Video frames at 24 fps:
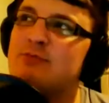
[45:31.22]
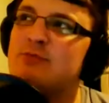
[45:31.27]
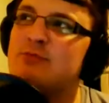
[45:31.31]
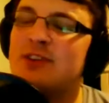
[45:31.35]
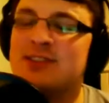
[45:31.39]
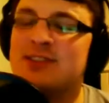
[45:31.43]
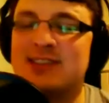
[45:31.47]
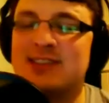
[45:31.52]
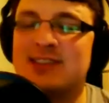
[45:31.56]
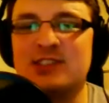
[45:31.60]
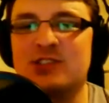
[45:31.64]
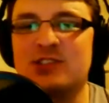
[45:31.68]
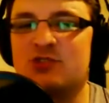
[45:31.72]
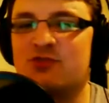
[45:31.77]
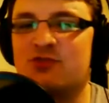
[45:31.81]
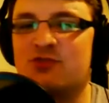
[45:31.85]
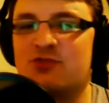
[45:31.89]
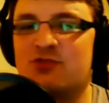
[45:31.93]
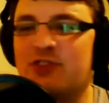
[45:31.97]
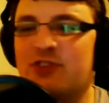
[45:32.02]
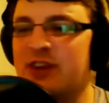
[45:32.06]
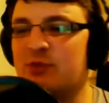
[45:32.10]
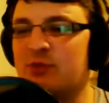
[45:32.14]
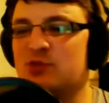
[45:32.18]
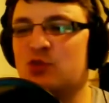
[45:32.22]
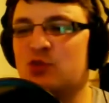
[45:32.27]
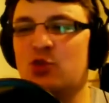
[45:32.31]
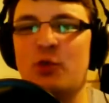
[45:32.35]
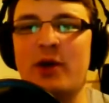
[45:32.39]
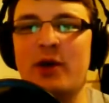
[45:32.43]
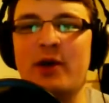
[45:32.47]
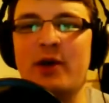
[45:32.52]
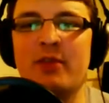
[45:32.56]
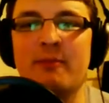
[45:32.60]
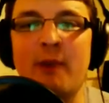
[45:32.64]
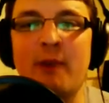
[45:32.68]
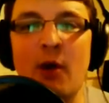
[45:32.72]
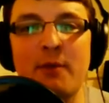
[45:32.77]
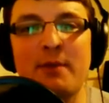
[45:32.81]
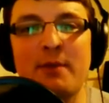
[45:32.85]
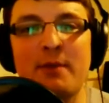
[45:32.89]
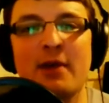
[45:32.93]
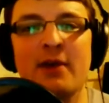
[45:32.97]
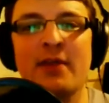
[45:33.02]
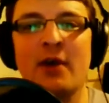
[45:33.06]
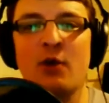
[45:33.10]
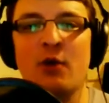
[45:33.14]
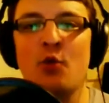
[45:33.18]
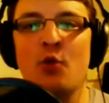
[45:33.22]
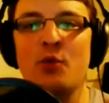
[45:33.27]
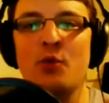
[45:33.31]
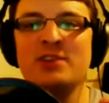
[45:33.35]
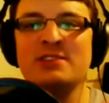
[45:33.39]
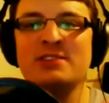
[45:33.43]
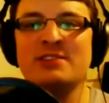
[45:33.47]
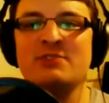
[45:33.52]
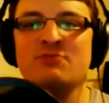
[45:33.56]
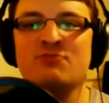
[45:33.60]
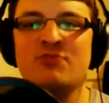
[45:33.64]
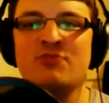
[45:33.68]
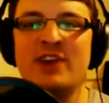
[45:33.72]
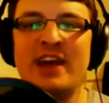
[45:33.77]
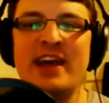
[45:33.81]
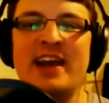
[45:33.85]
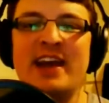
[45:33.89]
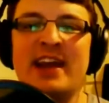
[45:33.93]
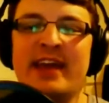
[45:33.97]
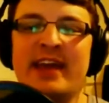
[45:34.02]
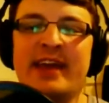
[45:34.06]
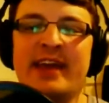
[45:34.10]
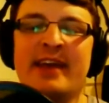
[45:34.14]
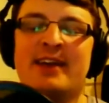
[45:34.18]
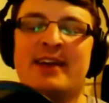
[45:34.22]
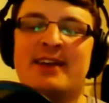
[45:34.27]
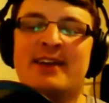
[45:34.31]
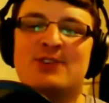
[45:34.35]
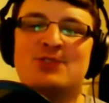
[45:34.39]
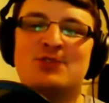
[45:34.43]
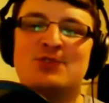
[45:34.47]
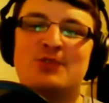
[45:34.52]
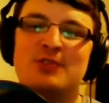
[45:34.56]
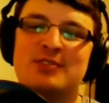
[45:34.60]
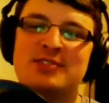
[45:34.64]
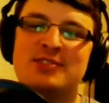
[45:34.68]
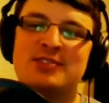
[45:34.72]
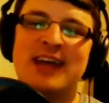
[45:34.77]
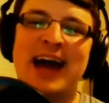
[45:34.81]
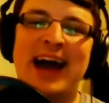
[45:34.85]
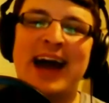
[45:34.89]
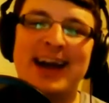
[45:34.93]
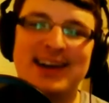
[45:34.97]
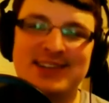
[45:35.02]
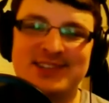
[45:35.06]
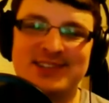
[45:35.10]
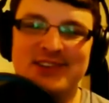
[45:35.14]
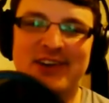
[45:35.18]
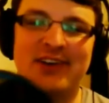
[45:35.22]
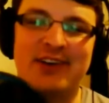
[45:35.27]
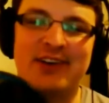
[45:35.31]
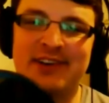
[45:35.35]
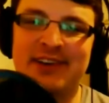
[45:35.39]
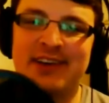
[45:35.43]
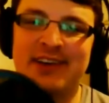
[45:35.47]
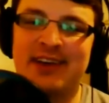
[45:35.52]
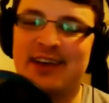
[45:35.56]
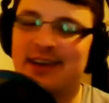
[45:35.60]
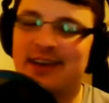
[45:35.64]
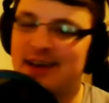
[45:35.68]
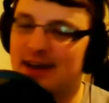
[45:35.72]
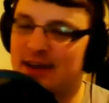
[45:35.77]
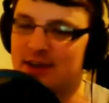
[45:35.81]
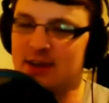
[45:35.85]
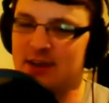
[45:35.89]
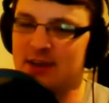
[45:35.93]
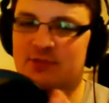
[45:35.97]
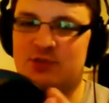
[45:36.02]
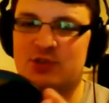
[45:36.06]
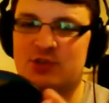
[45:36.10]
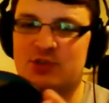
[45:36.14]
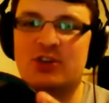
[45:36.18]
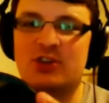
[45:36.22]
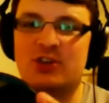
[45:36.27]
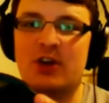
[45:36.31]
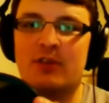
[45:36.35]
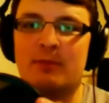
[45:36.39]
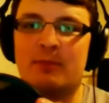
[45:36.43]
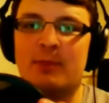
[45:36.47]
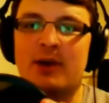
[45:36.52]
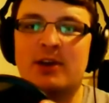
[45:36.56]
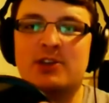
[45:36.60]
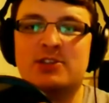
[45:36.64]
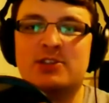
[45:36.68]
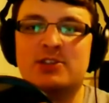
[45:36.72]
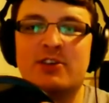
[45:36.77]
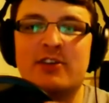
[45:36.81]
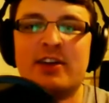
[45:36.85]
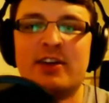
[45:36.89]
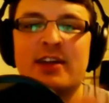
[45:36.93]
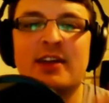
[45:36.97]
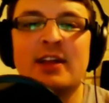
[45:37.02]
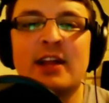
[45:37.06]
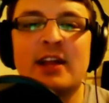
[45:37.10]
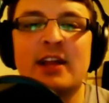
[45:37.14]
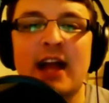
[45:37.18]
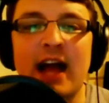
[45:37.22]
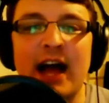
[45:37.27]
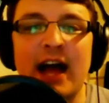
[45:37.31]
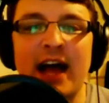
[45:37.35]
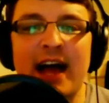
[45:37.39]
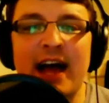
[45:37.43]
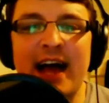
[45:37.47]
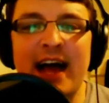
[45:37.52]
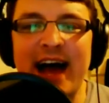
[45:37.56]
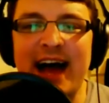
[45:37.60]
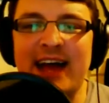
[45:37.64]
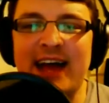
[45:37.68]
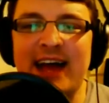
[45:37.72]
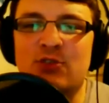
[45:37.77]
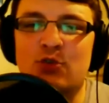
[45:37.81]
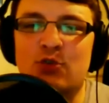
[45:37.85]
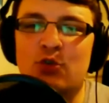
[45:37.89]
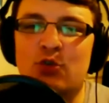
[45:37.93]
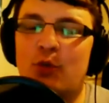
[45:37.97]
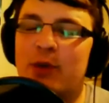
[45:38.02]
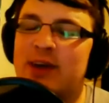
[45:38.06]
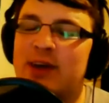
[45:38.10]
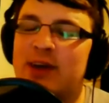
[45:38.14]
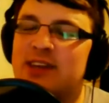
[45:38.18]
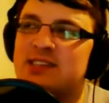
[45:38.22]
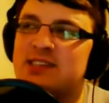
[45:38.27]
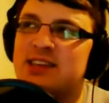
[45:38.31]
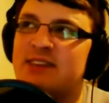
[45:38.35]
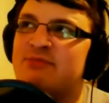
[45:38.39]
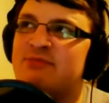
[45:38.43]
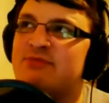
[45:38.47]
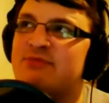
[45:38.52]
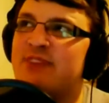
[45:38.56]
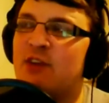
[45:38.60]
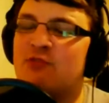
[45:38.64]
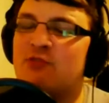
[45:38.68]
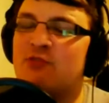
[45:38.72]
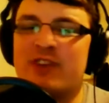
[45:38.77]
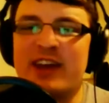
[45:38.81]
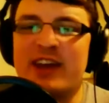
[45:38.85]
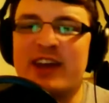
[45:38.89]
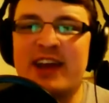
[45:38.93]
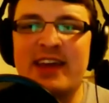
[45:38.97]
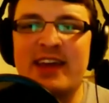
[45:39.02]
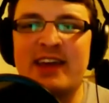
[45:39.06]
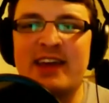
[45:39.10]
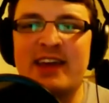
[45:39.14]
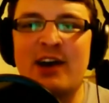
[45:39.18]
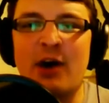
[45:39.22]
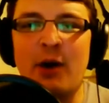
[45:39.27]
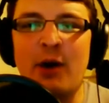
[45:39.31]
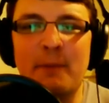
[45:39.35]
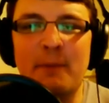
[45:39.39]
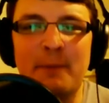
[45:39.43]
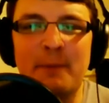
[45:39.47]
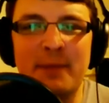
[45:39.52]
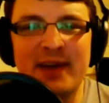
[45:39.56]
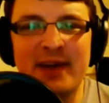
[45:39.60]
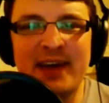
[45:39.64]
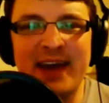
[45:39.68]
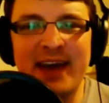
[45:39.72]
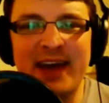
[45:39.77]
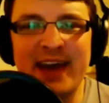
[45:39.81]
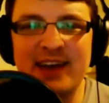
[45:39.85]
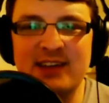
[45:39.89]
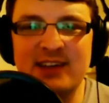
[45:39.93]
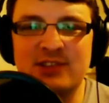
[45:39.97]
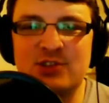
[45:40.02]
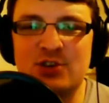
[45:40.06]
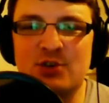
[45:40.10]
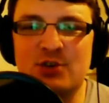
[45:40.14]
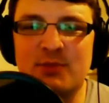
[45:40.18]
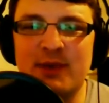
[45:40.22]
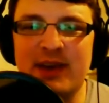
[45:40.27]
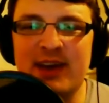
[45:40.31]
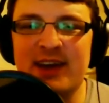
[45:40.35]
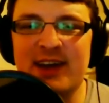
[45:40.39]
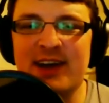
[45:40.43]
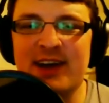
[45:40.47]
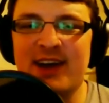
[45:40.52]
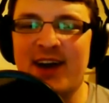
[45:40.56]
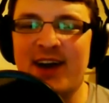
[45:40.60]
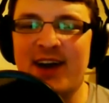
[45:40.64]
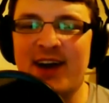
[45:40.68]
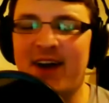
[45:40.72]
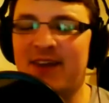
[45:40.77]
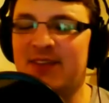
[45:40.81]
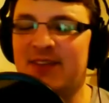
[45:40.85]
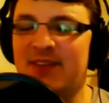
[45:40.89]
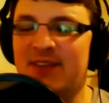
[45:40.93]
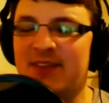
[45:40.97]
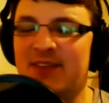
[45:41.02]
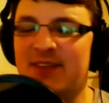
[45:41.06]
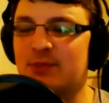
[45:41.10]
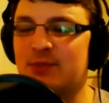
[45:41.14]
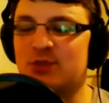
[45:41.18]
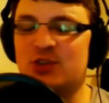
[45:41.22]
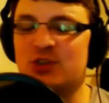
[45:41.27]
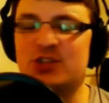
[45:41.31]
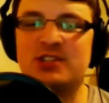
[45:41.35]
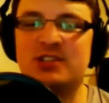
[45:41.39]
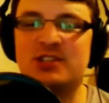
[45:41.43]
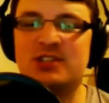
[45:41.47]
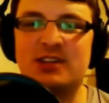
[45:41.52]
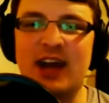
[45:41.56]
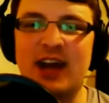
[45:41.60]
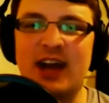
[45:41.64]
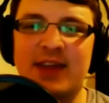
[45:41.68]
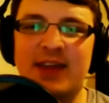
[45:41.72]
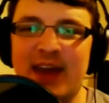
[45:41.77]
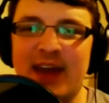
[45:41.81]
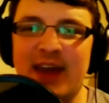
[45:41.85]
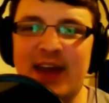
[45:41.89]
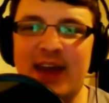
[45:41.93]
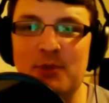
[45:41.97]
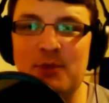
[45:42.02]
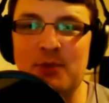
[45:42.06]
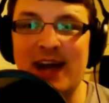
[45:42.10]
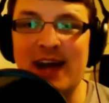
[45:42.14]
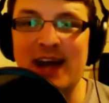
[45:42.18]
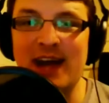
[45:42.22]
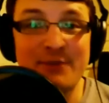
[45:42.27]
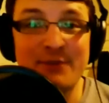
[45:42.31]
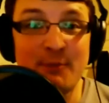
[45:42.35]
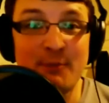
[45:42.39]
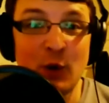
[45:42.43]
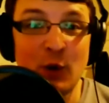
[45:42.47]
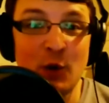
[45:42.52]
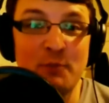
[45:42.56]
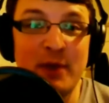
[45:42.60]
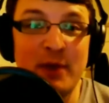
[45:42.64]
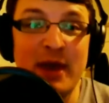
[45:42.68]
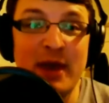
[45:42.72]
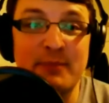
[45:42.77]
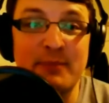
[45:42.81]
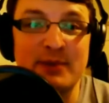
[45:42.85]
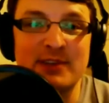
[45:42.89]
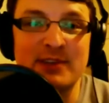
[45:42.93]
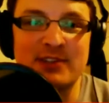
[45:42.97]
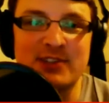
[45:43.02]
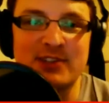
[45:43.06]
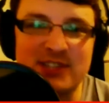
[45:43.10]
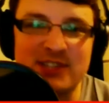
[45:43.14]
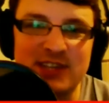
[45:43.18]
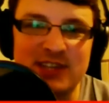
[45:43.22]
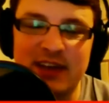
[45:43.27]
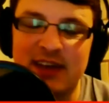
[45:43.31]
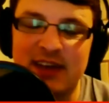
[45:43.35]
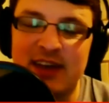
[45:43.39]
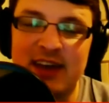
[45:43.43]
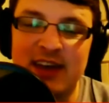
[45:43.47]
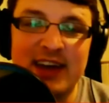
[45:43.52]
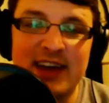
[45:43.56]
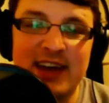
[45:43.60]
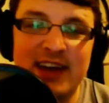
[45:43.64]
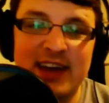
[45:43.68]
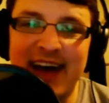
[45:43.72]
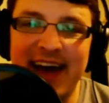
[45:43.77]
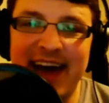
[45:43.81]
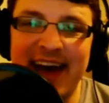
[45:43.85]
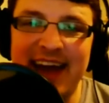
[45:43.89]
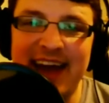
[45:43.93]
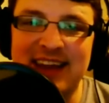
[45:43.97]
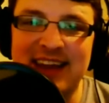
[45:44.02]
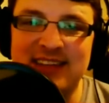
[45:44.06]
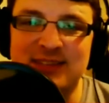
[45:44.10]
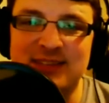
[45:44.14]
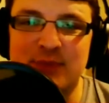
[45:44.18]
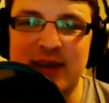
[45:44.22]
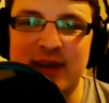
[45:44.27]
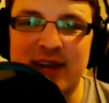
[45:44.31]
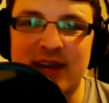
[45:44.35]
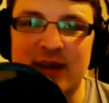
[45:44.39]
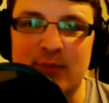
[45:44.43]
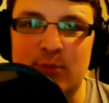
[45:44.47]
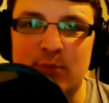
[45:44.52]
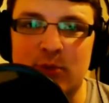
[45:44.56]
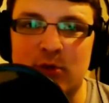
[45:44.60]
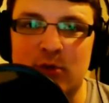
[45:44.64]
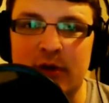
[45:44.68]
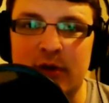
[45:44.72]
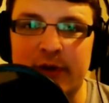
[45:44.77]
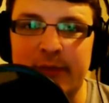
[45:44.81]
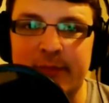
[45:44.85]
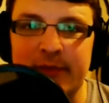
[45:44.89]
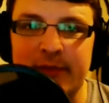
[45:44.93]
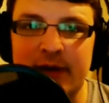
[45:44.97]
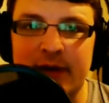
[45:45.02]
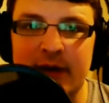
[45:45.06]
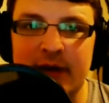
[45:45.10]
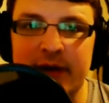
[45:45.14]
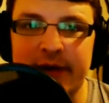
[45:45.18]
Assassin's Creed was all the multiplayer that always seemed really sort of tacked on, and just not the mic, sorry, and always then felt really complicated to me. And then now it's just like, and now we're gonna add even more people. It's just like, yay, let's make it more complicated.